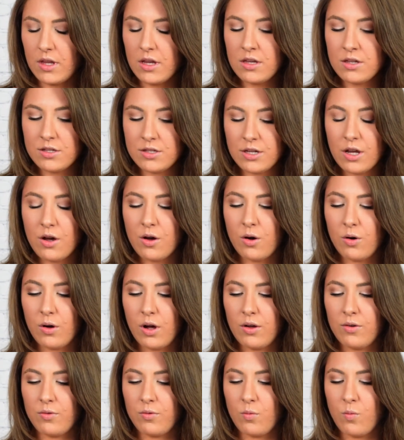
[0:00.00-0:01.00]

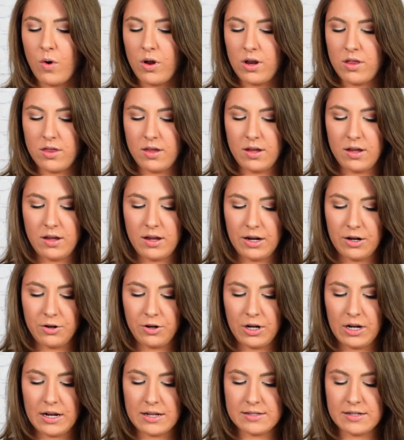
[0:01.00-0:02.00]
So one of the
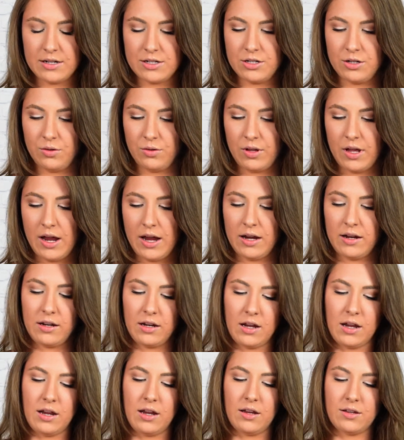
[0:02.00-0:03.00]
ingredients I do
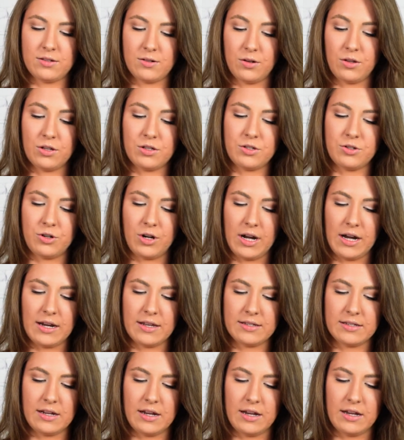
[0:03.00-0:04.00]
like the
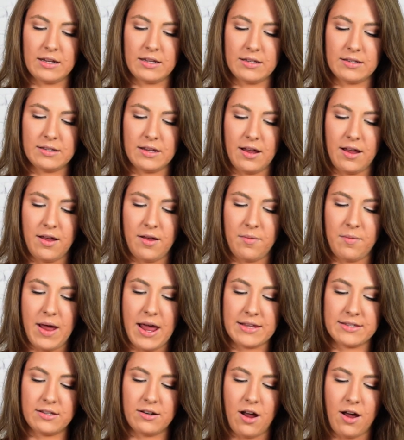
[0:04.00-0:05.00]
strains is
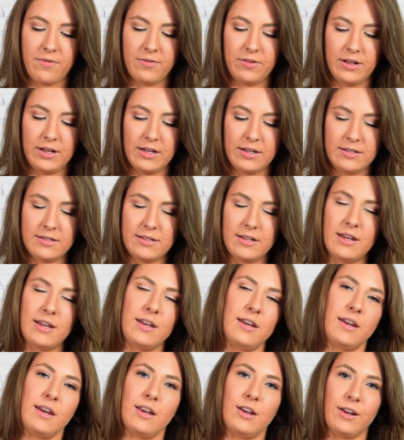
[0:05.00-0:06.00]
acidophilus.
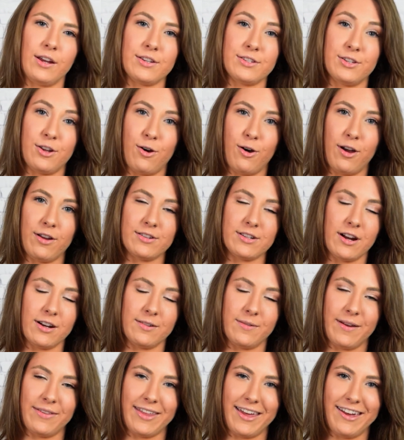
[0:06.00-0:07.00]
And you guys know I talk
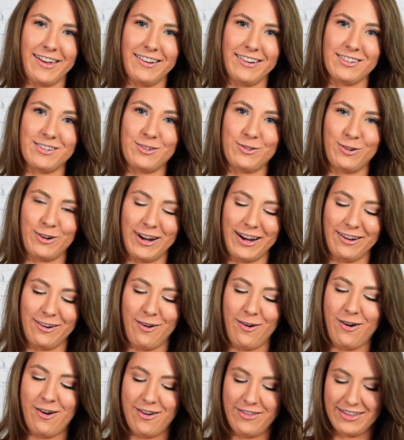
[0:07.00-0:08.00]
about that strain
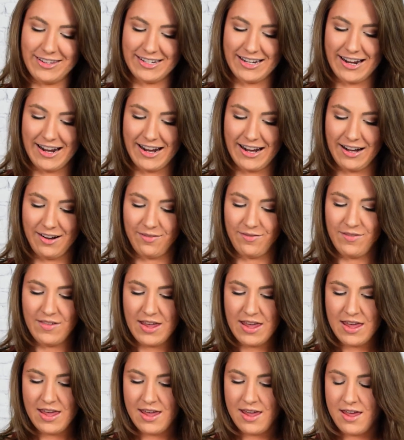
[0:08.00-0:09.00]
all the time,
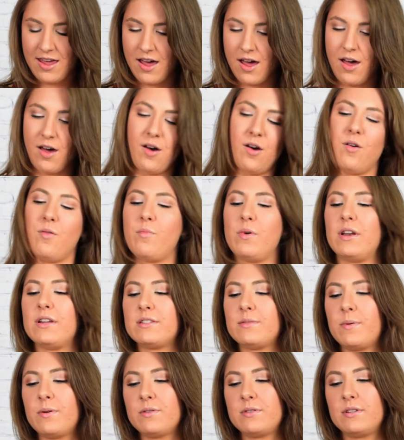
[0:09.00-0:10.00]
but
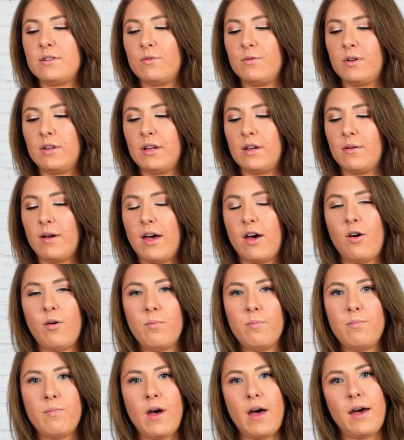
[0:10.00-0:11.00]
it's supposed to really
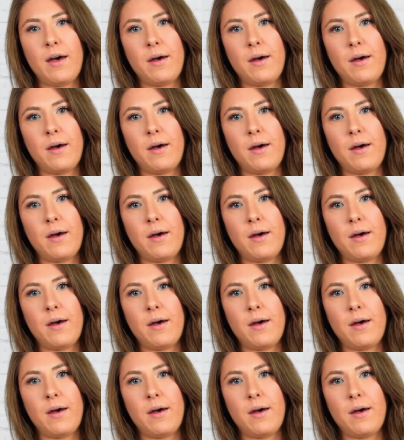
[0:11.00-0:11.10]
help